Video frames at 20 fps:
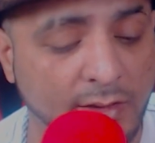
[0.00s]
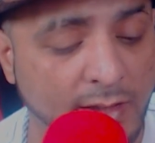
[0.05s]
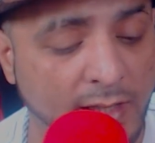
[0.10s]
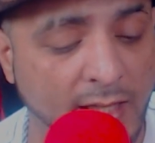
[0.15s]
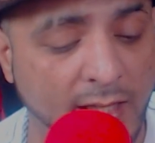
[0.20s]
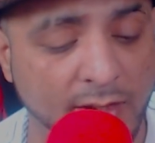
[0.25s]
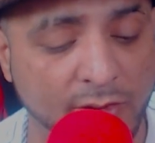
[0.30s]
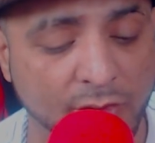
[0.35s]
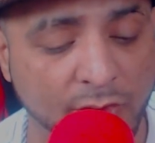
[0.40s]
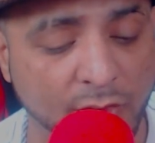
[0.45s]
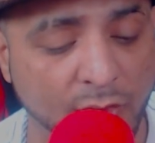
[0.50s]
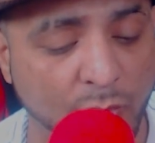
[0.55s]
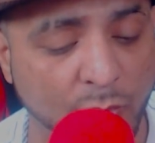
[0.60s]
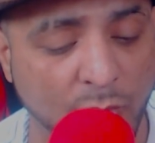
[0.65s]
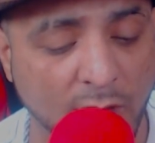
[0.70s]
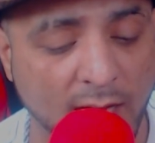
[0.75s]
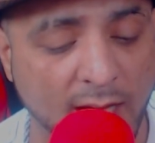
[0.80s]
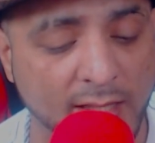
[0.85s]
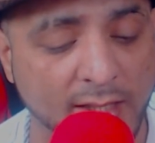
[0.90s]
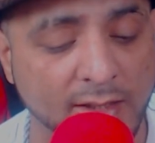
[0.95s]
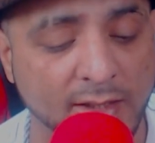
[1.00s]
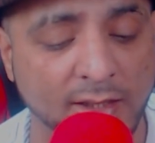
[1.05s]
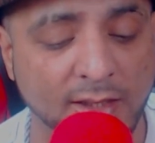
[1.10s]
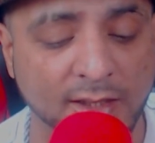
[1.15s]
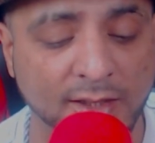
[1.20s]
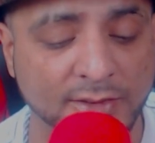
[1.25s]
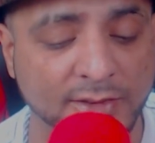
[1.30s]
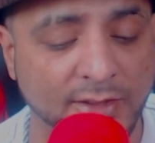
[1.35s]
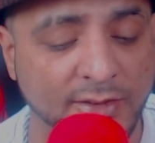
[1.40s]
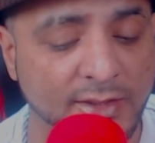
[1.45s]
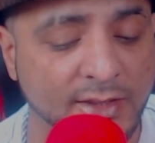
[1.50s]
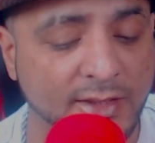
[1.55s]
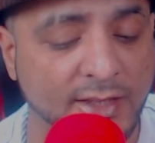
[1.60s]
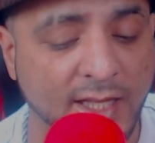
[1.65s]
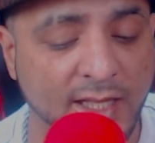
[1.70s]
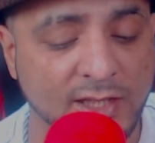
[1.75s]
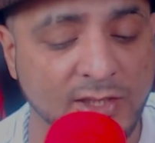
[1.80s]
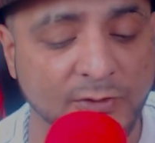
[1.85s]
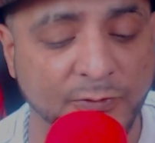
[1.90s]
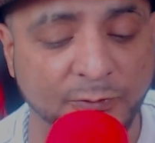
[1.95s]
I don't know why. Under the
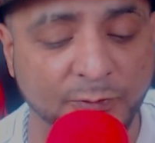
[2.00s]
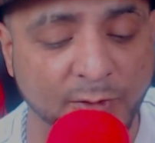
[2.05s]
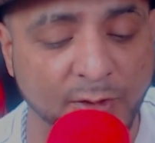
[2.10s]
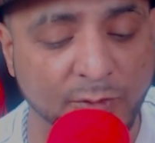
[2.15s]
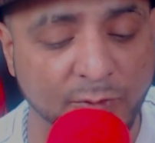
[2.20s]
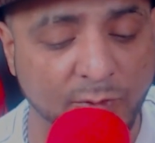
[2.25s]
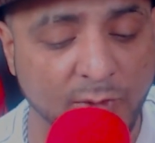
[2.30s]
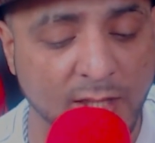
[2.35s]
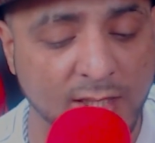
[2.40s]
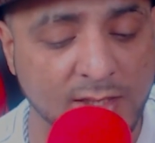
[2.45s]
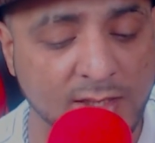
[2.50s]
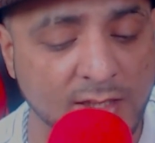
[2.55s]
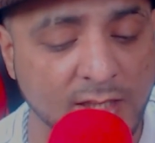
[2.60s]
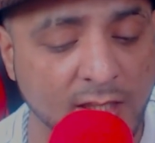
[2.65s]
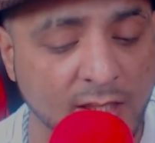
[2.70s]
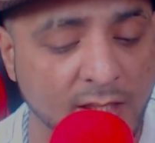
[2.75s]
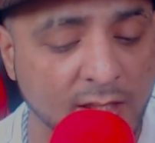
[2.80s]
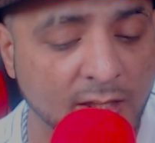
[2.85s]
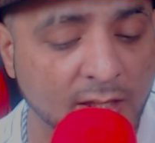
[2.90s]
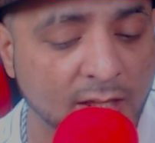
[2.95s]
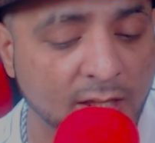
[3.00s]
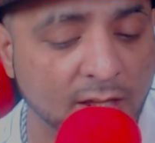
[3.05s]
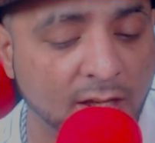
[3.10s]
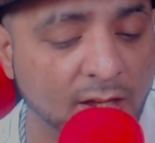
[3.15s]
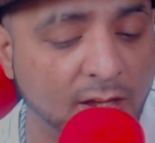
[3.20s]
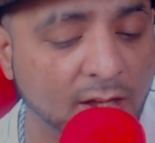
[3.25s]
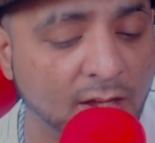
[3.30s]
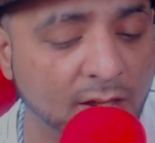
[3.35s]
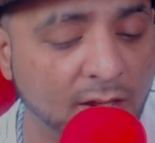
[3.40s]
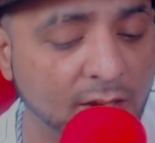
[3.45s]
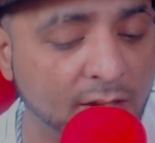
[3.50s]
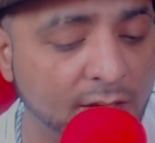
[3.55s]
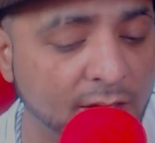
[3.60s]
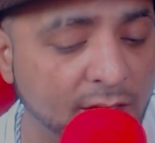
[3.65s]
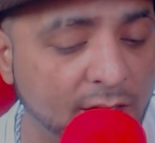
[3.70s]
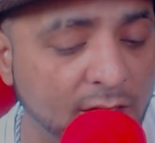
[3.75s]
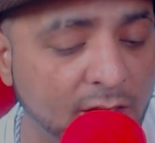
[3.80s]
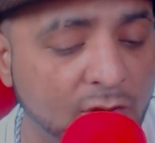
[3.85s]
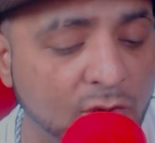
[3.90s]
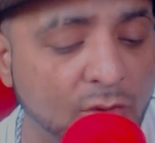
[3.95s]
desk footrest, uh,
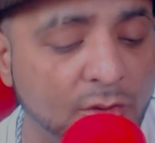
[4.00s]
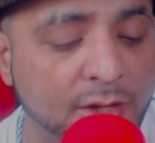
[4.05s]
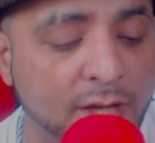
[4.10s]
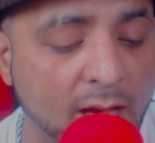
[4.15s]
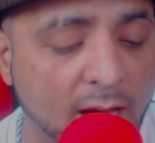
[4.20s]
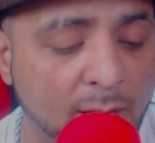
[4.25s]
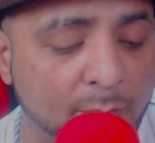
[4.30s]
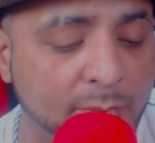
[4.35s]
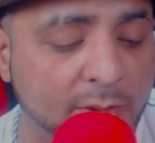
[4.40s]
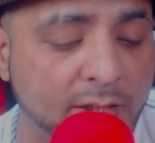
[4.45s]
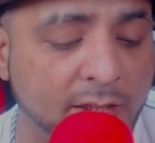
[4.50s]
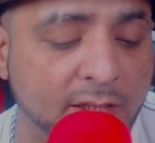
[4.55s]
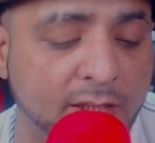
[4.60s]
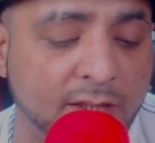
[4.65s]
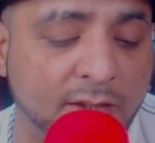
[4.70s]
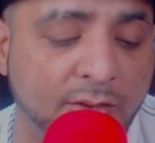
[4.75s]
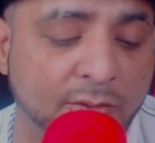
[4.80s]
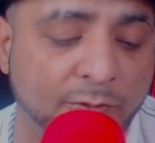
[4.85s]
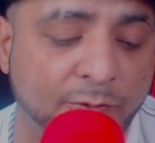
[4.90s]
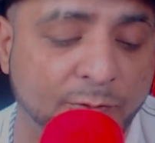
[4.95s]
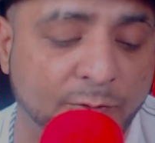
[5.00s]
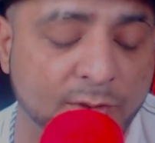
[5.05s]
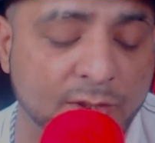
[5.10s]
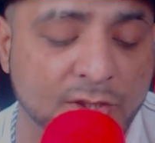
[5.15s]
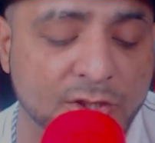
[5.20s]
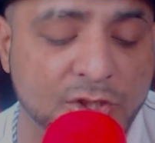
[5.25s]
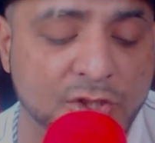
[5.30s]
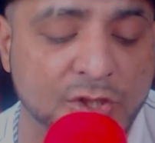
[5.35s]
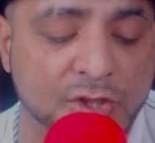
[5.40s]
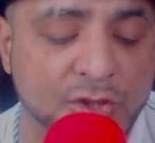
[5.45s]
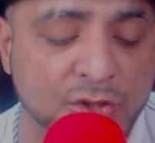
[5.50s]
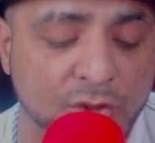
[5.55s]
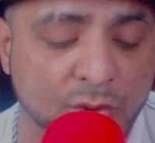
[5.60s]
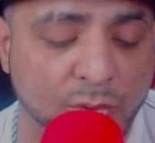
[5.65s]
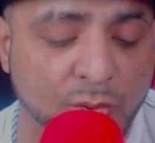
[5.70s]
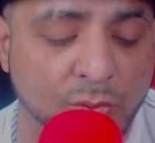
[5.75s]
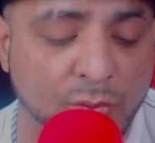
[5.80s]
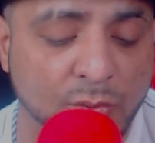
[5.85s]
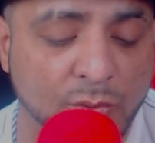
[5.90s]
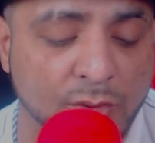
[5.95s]
ergonomic
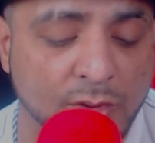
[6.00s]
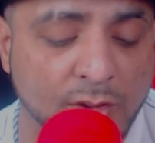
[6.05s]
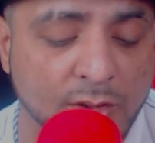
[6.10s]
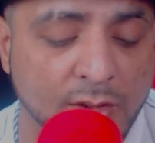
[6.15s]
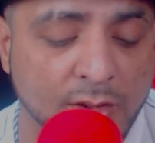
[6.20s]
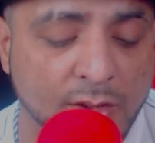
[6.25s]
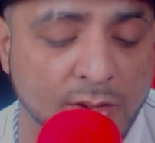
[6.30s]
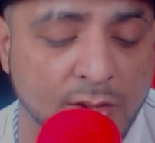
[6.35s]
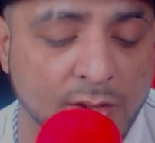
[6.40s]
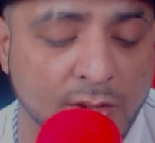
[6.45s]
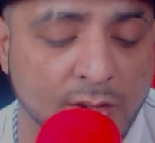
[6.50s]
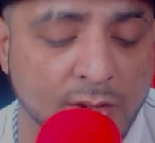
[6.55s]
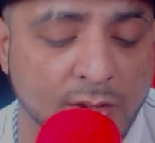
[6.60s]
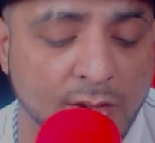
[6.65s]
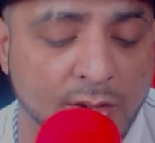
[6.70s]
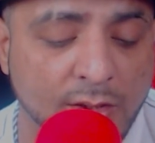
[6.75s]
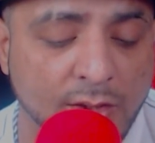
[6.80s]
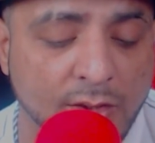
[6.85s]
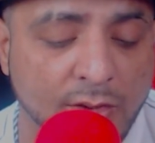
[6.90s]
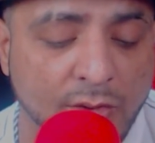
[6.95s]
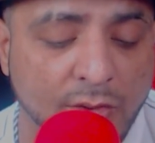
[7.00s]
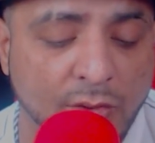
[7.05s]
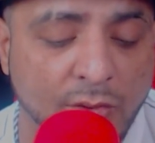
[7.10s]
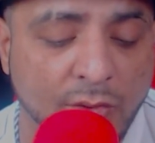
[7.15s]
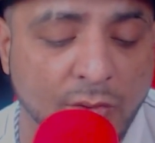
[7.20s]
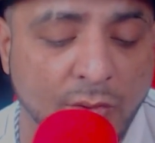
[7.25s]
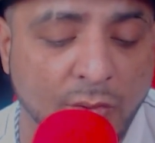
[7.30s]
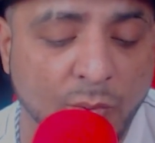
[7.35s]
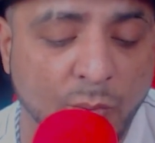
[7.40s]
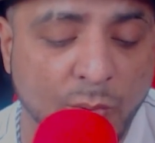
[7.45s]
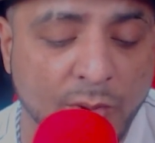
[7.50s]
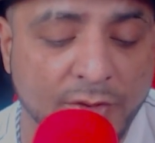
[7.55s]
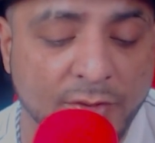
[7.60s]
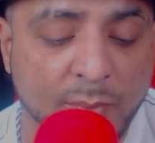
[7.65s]
footstool with